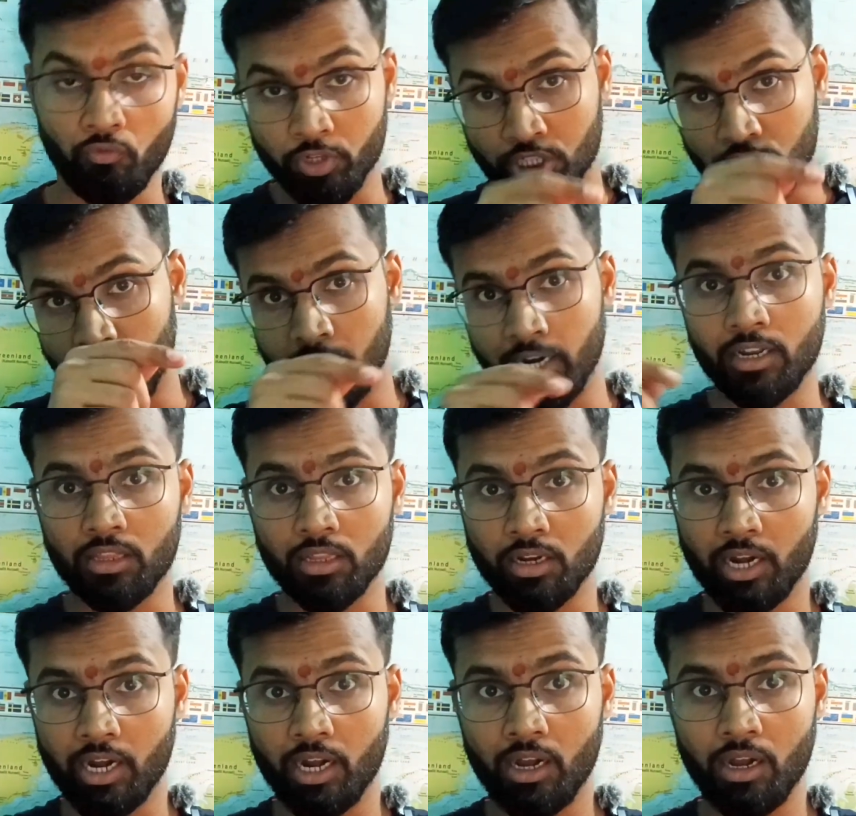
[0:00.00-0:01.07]
which led
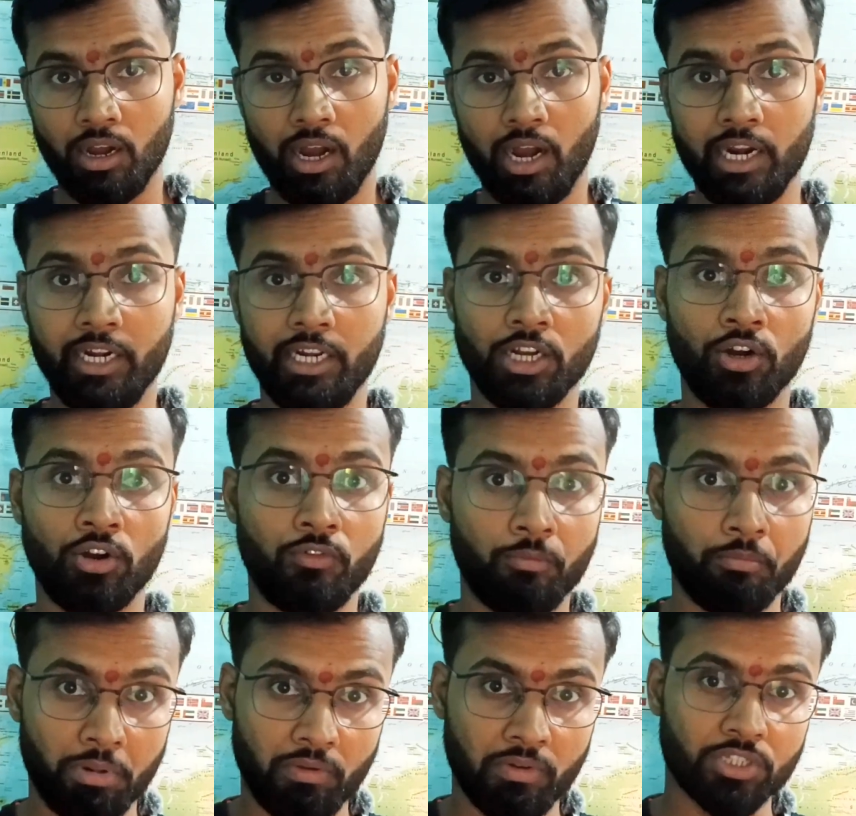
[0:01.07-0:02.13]
the idea
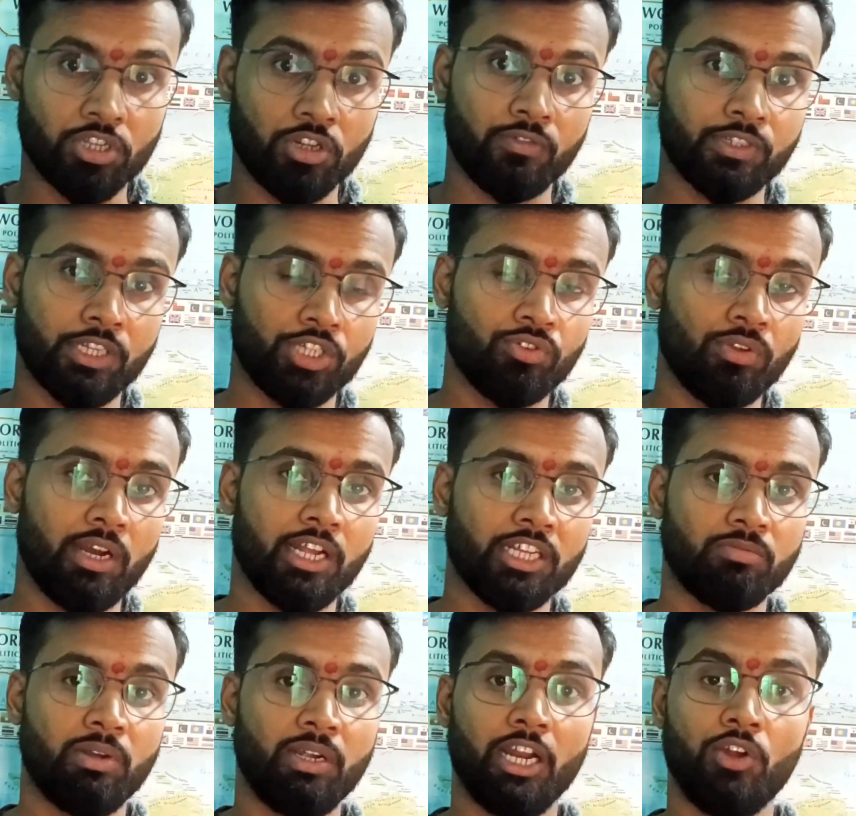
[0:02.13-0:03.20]
of prevention of sexual
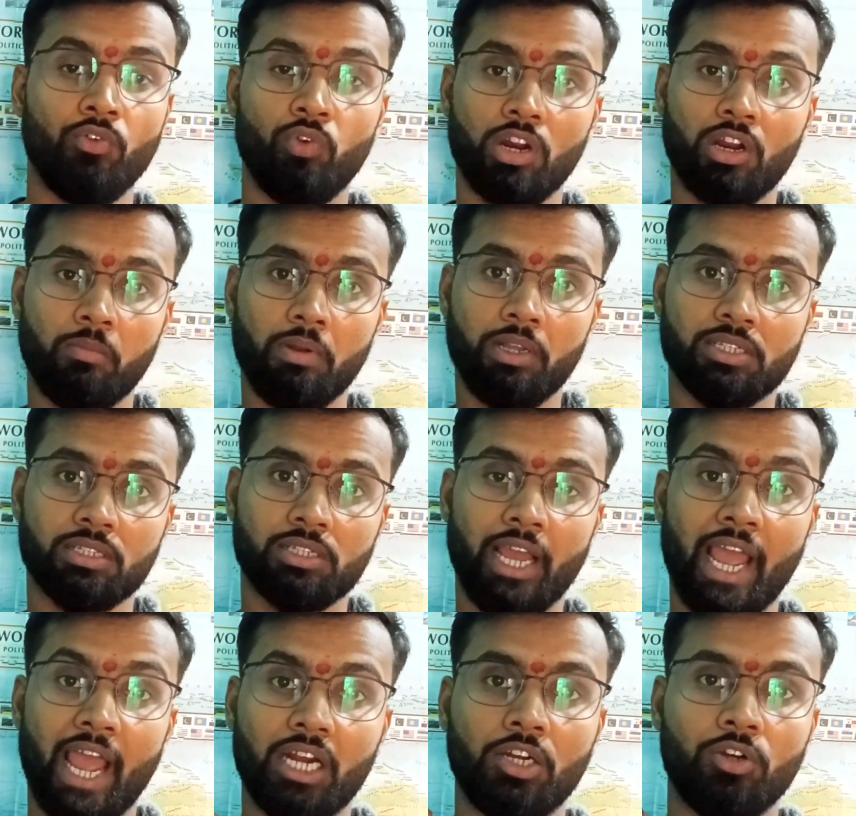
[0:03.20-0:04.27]
harassment at
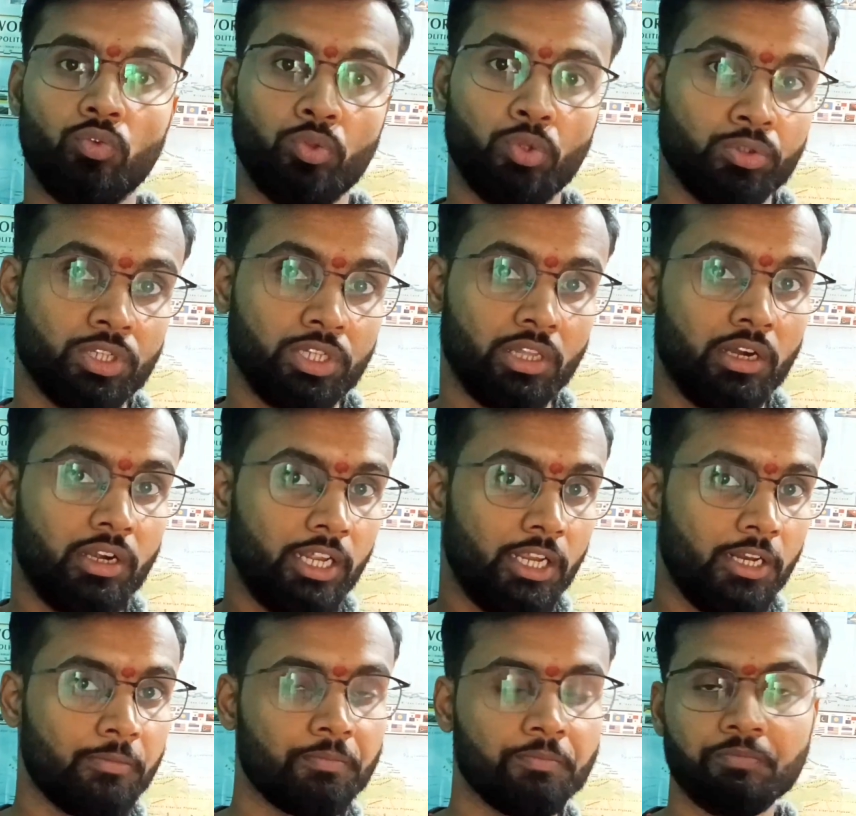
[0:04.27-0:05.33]
workplace Act
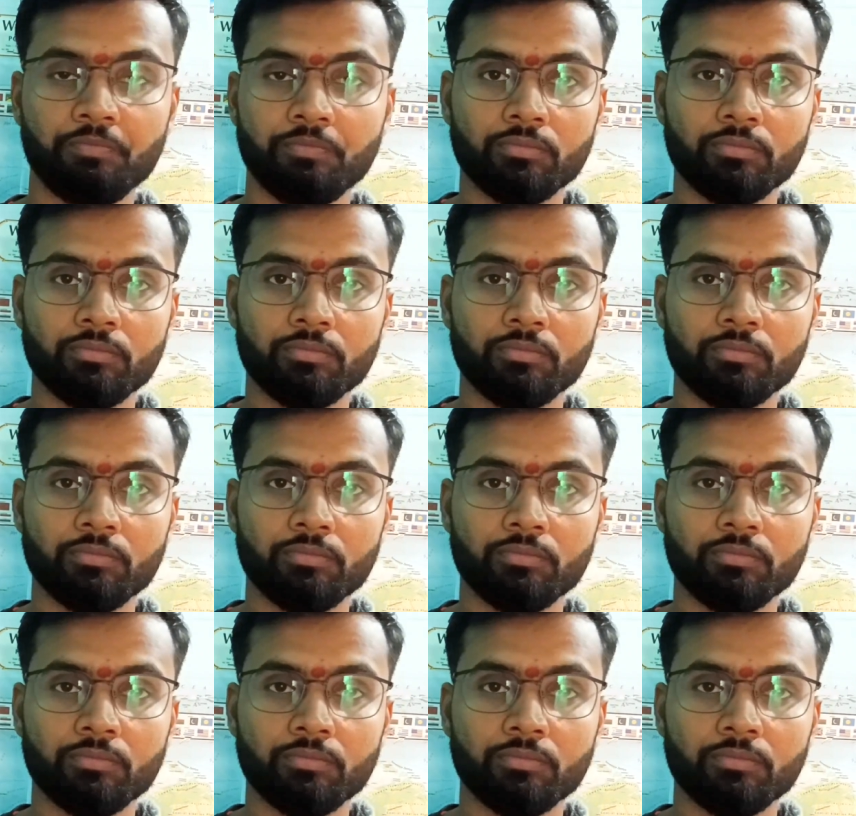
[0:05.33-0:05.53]
2013.